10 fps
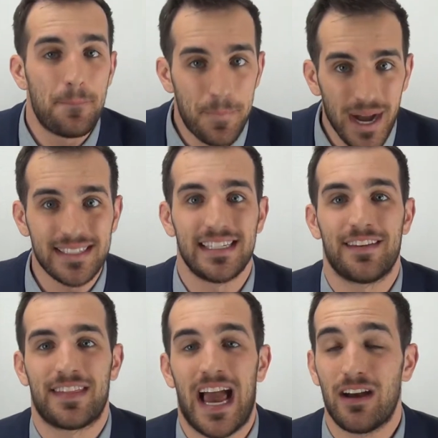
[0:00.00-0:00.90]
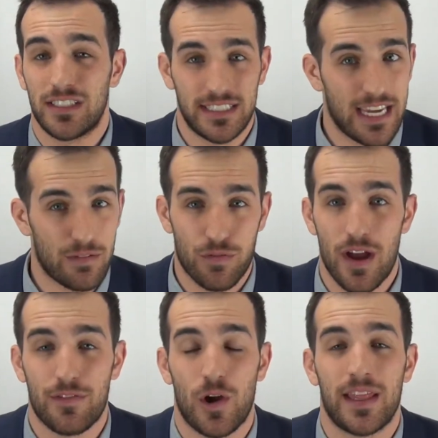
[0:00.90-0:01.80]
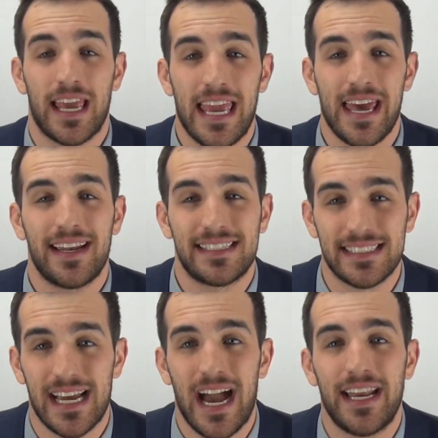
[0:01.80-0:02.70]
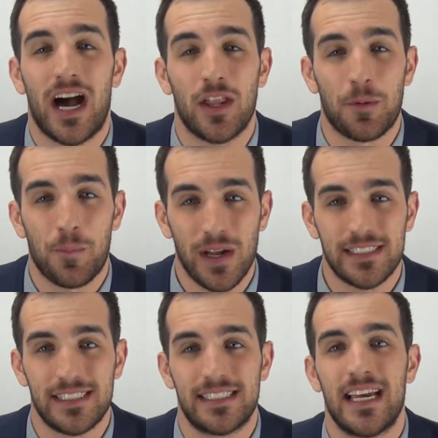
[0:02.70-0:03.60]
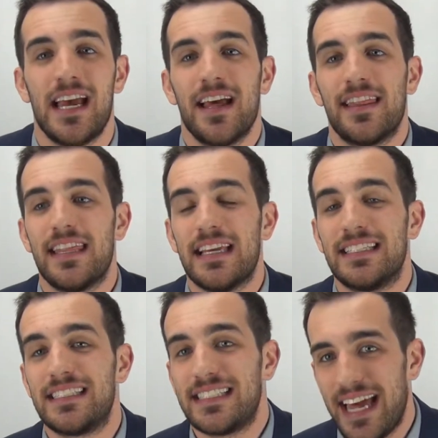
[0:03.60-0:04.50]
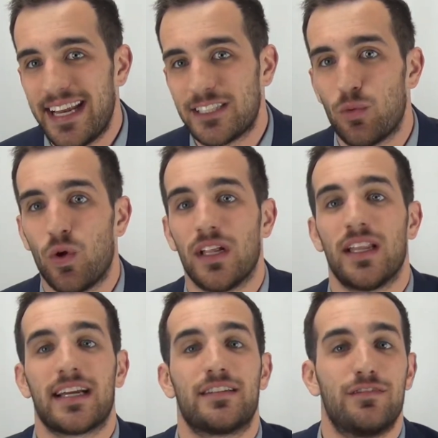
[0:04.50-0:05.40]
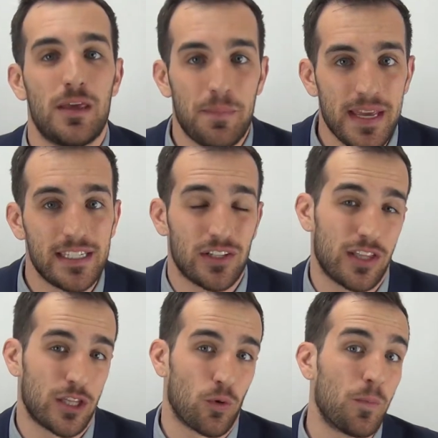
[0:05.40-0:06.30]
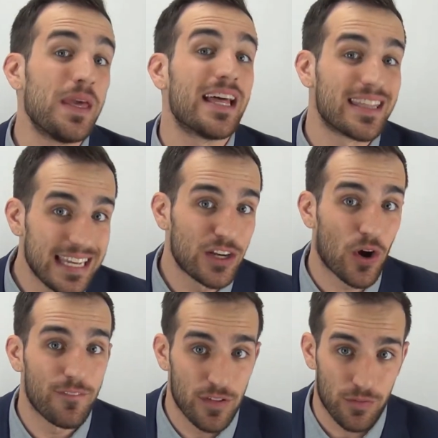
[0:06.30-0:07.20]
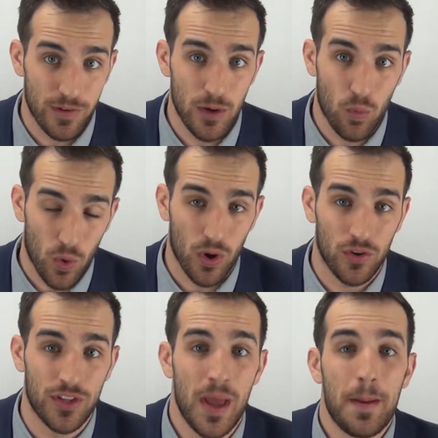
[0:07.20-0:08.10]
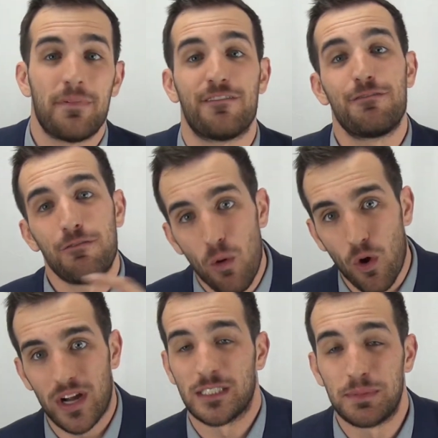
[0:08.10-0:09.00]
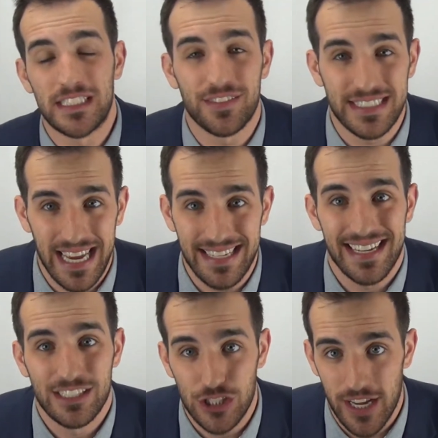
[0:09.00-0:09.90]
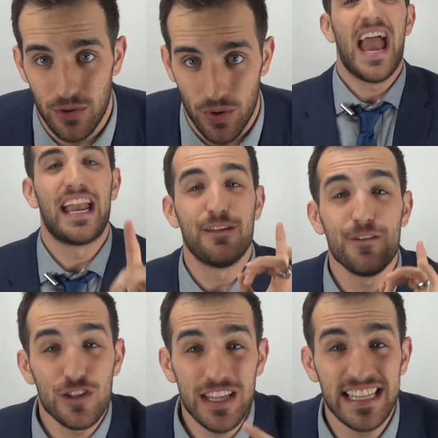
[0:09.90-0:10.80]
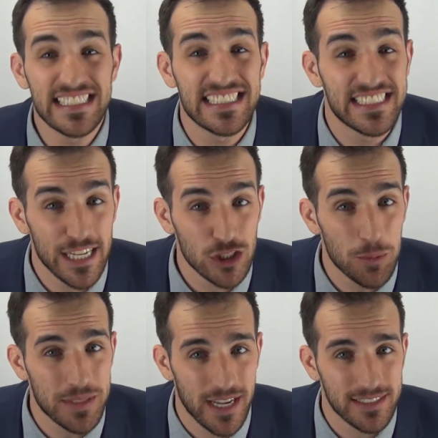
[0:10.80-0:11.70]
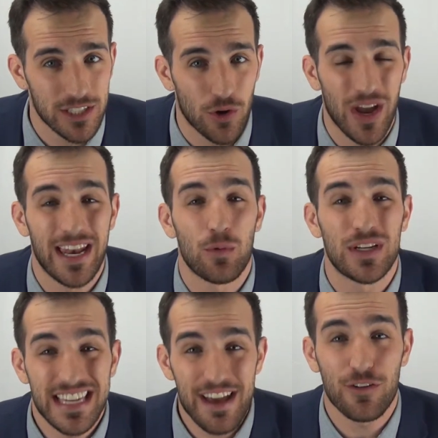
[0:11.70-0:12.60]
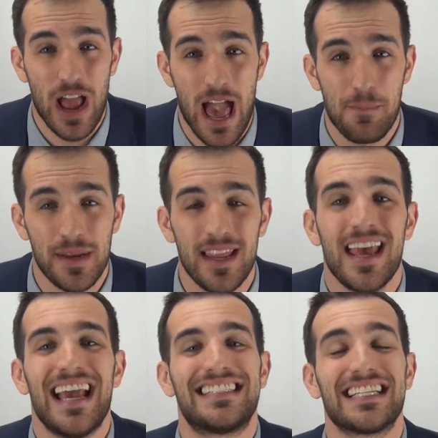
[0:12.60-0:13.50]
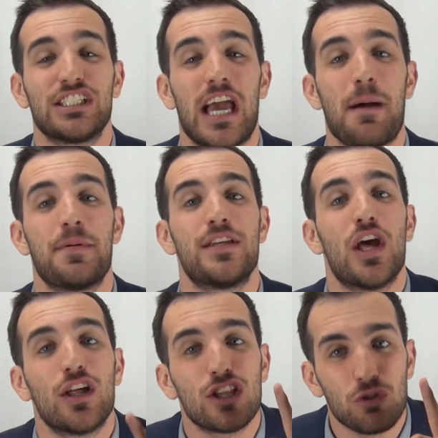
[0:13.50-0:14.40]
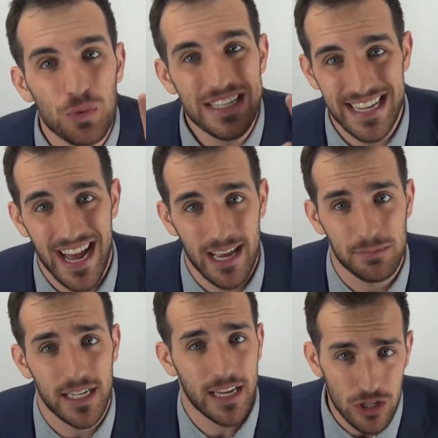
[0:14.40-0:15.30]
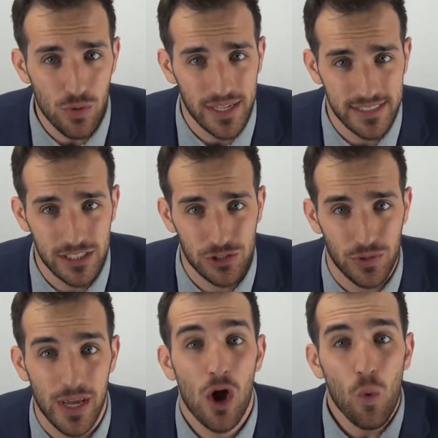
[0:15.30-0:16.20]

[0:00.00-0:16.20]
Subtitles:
But if the House is taking forever and they cannot decide on the president, the Senate will elect a VP so that there will be a leader of the free world before a specific date in January. And if you think this is nutso-patutso and it would never happen, it's actually happened 3 times in U.S. history.